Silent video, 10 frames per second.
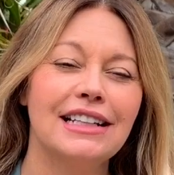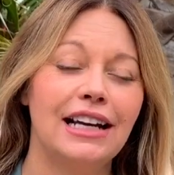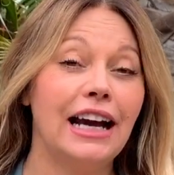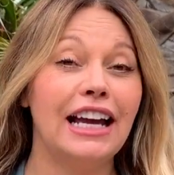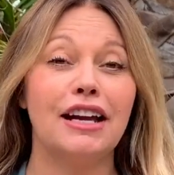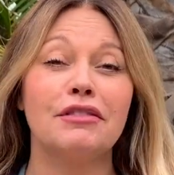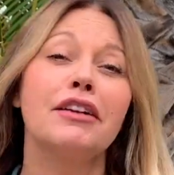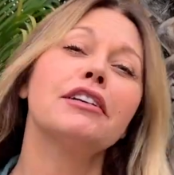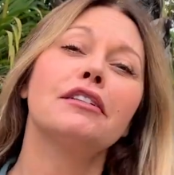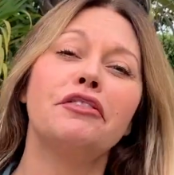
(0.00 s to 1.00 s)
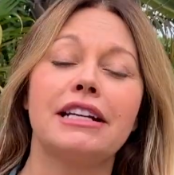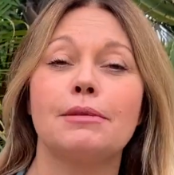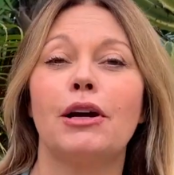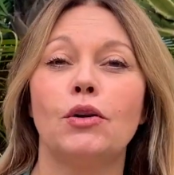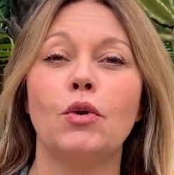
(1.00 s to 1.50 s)
I have never fixed
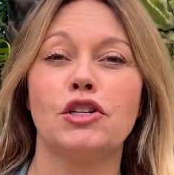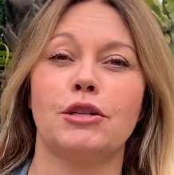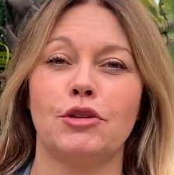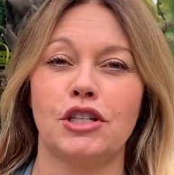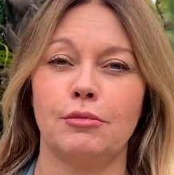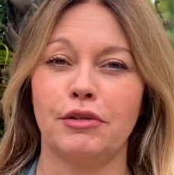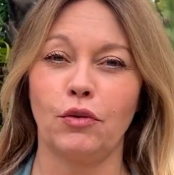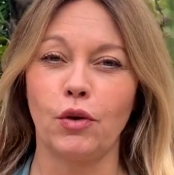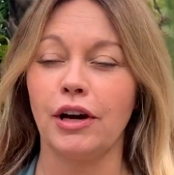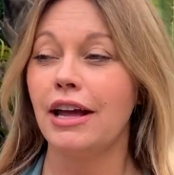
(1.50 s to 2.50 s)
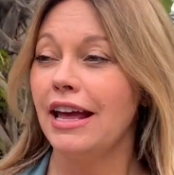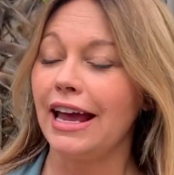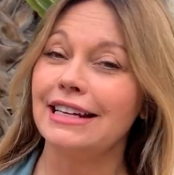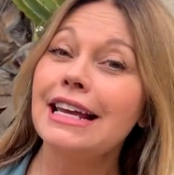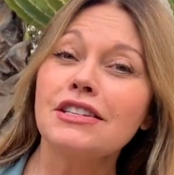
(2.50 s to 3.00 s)
my own washing machine before,
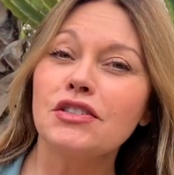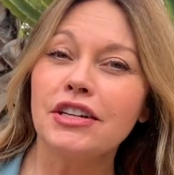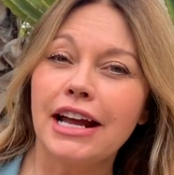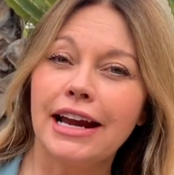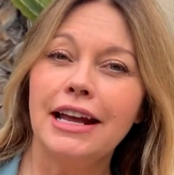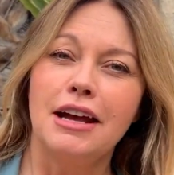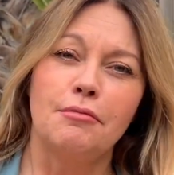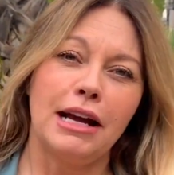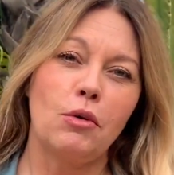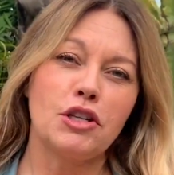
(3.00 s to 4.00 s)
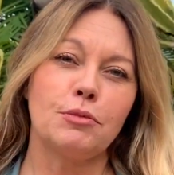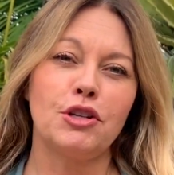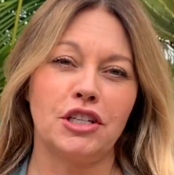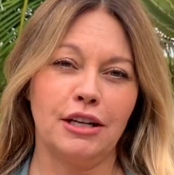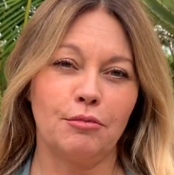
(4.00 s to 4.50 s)
and yesterday my washing
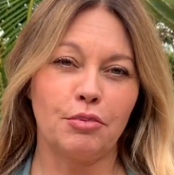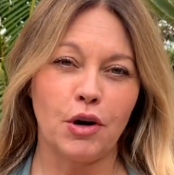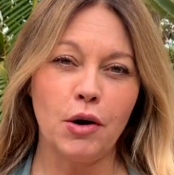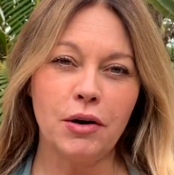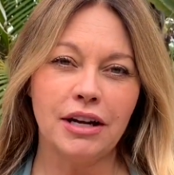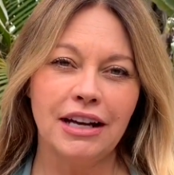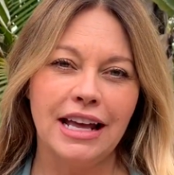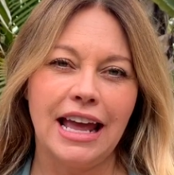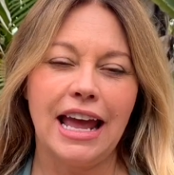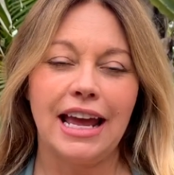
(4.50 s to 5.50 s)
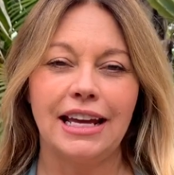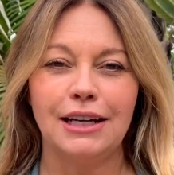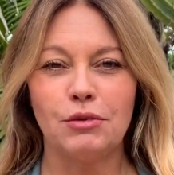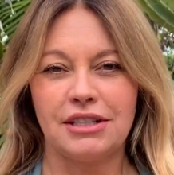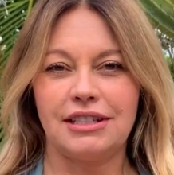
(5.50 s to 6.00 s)
machine broke and
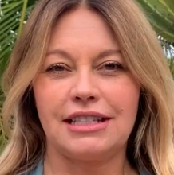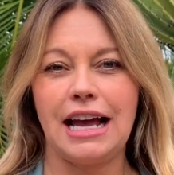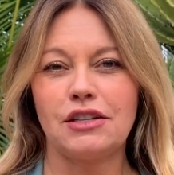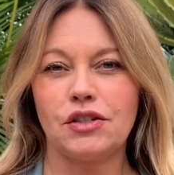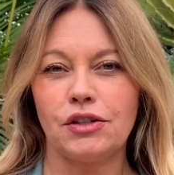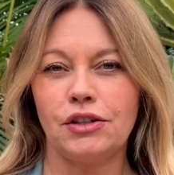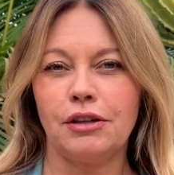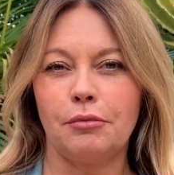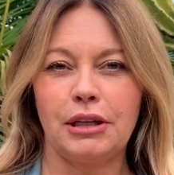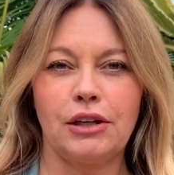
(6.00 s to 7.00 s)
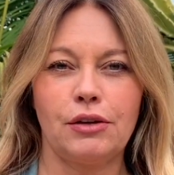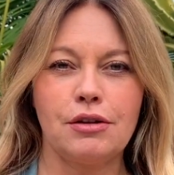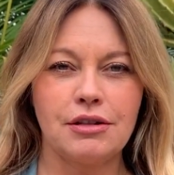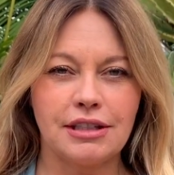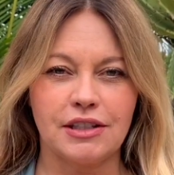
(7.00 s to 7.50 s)
it was a disaster
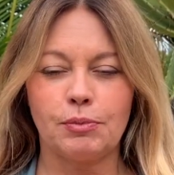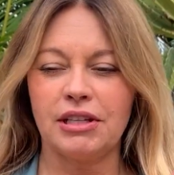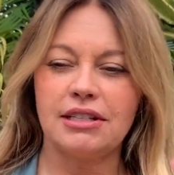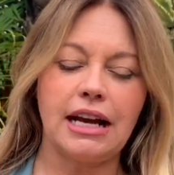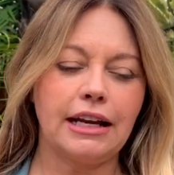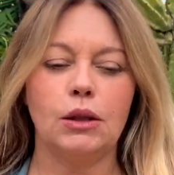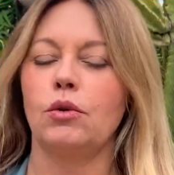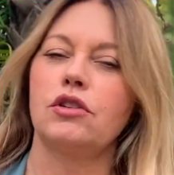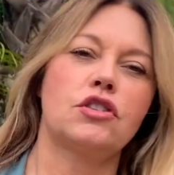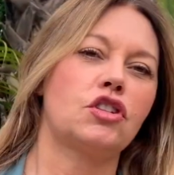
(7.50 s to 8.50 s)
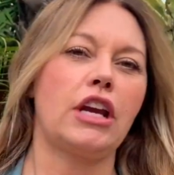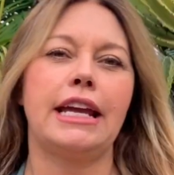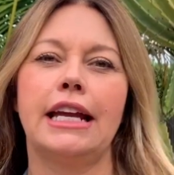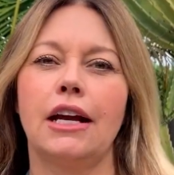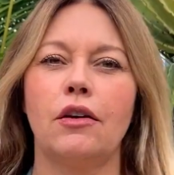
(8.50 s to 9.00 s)
because the spin cycle was
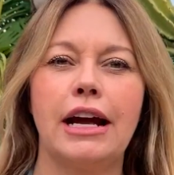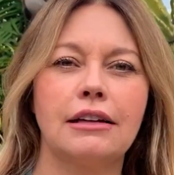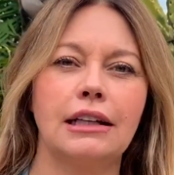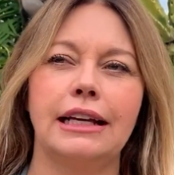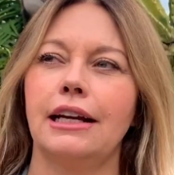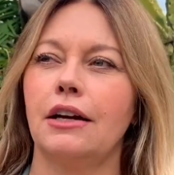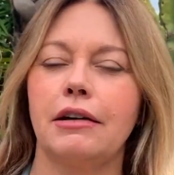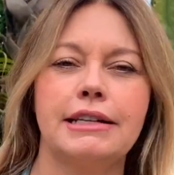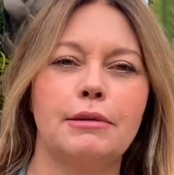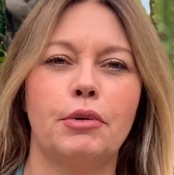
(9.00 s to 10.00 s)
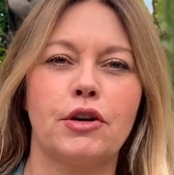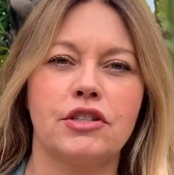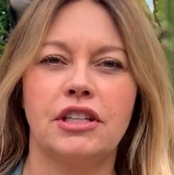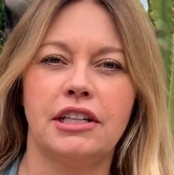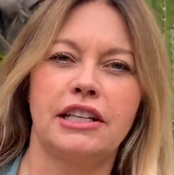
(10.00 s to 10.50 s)
shaking around like a crazy
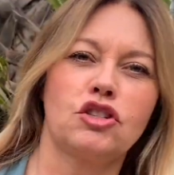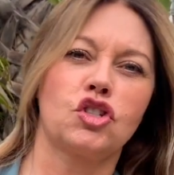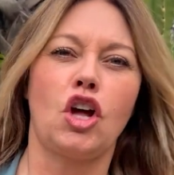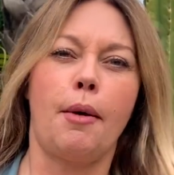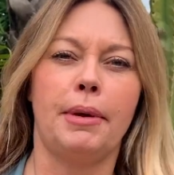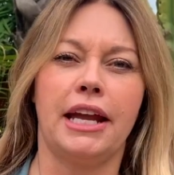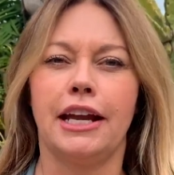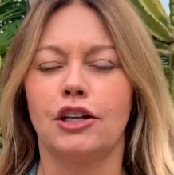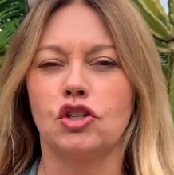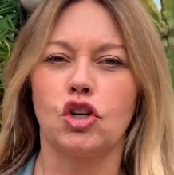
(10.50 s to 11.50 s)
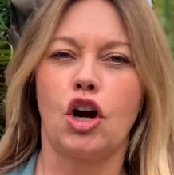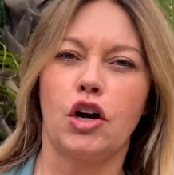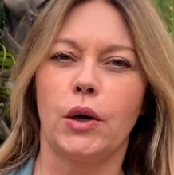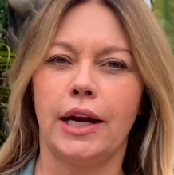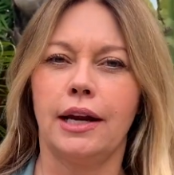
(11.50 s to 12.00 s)
person and then stopping and
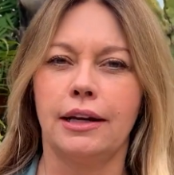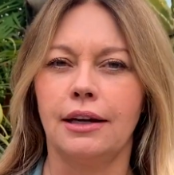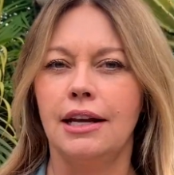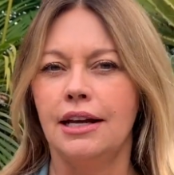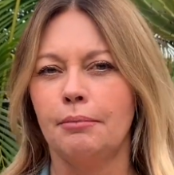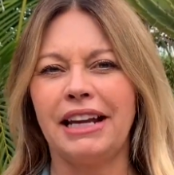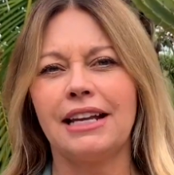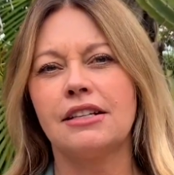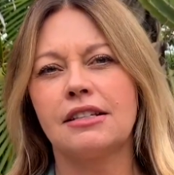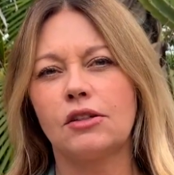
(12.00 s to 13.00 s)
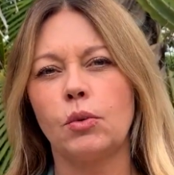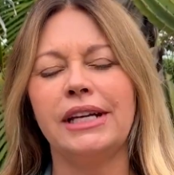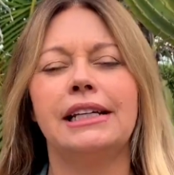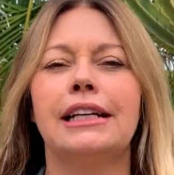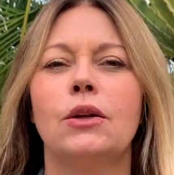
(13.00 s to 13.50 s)
jarring and making
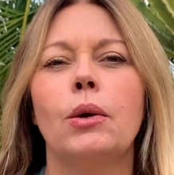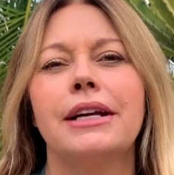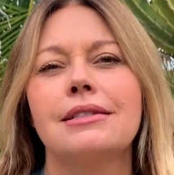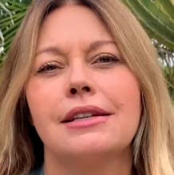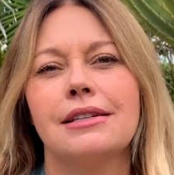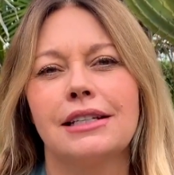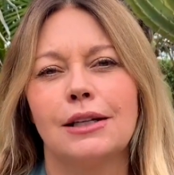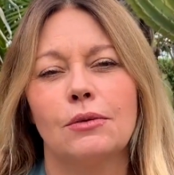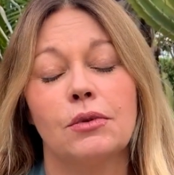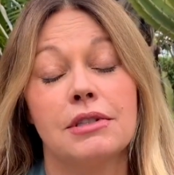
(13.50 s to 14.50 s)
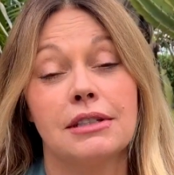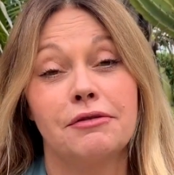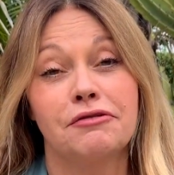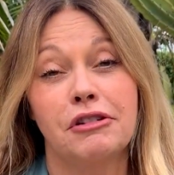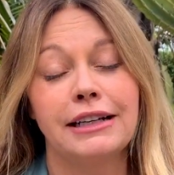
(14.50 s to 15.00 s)
squealing noises, and it was a
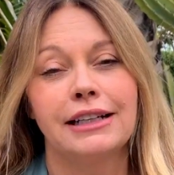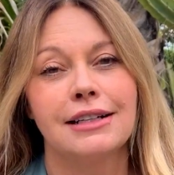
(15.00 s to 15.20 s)
frightening